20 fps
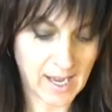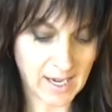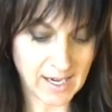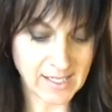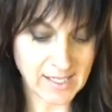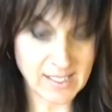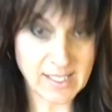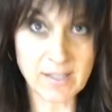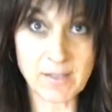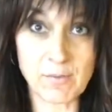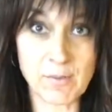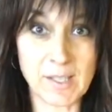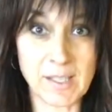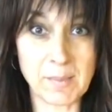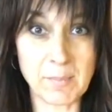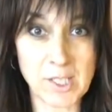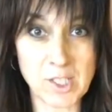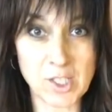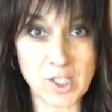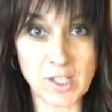And I didn't
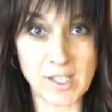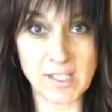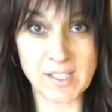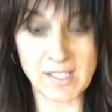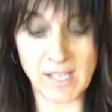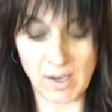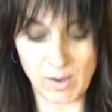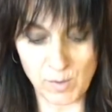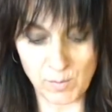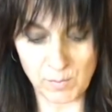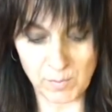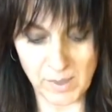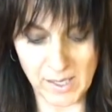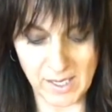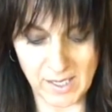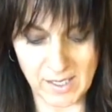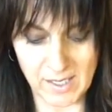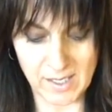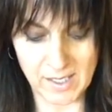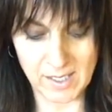really measure this out,
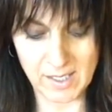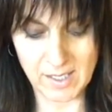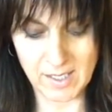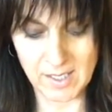but